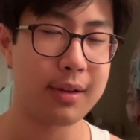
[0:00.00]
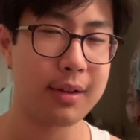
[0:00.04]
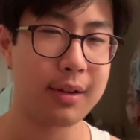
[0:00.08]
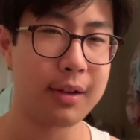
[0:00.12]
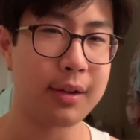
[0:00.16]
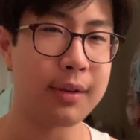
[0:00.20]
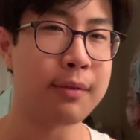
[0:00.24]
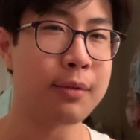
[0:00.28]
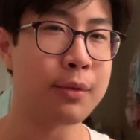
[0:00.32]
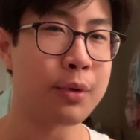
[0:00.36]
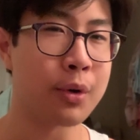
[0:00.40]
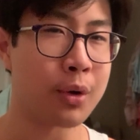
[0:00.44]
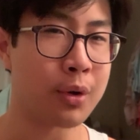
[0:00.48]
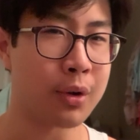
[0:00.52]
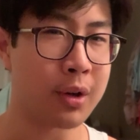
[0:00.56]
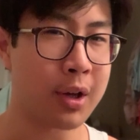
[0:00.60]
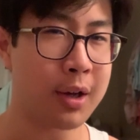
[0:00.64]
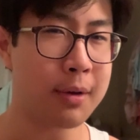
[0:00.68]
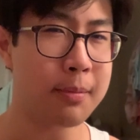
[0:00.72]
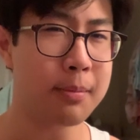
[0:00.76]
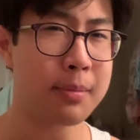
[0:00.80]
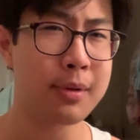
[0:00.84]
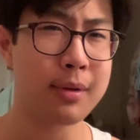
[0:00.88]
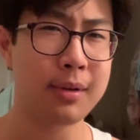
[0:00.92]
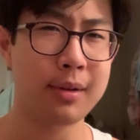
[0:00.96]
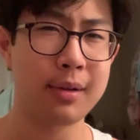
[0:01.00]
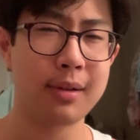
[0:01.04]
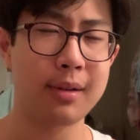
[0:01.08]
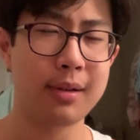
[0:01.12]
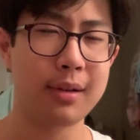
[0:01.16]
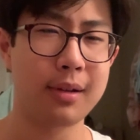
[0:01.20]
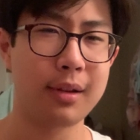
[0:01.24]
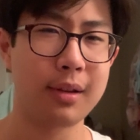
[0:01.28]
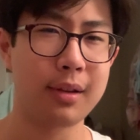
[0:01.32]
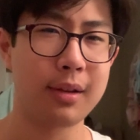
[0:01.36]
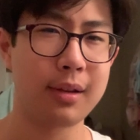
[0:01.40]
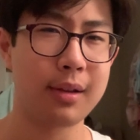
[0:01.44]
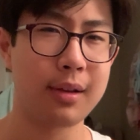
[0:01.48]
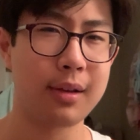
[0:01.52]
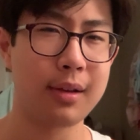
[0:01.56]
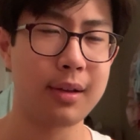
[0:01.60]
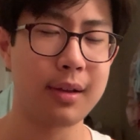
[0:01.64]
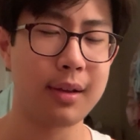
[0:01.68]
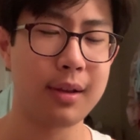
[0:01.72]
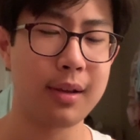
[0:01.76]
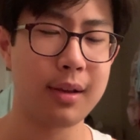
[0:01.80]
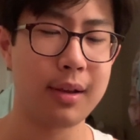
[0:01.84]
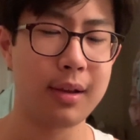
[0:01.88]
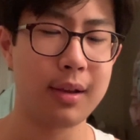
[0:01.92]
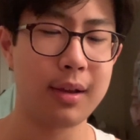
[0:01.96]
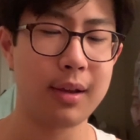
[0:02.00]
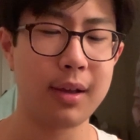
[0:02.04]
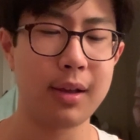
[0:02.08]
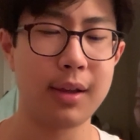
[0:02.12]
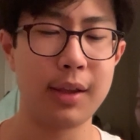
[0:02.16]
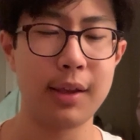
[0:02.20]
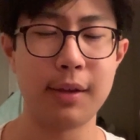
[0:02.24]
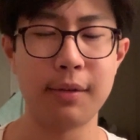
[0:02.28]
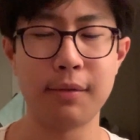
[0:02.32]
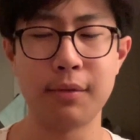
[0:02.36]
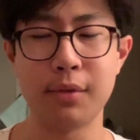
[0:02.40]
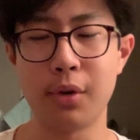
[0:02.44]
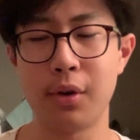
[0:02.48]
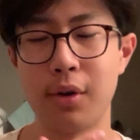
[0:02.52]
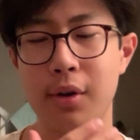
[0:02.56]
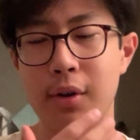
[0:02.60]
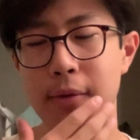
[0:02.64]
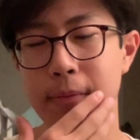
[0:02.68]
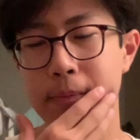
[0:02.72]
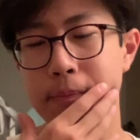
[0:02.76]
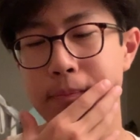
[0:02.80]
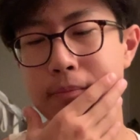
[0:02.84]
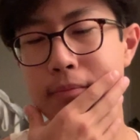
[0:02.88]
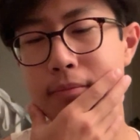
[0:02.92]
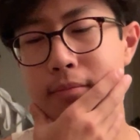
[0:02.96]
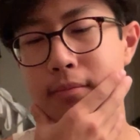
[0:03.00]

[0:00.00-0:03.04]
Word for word: You've grown up. You've got